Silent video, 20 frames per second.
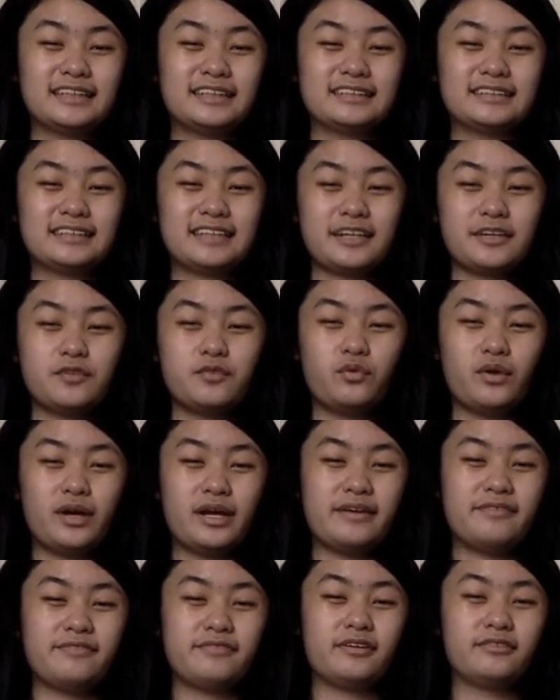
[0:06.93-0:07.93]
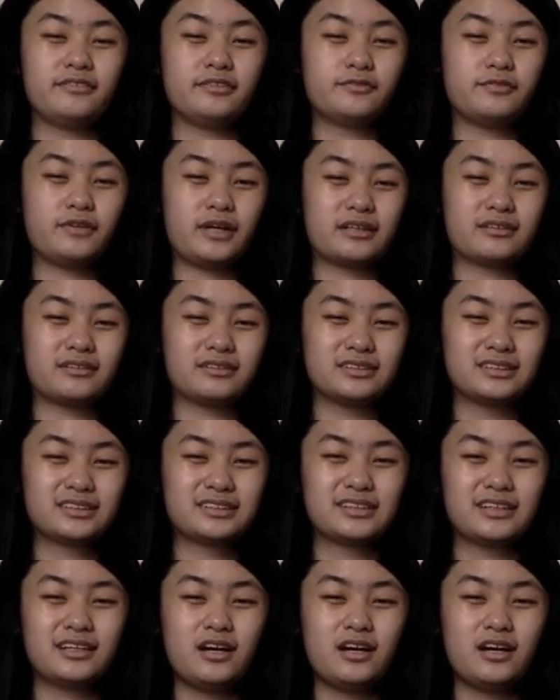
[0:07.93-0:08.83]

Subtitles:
a second wave of the virus,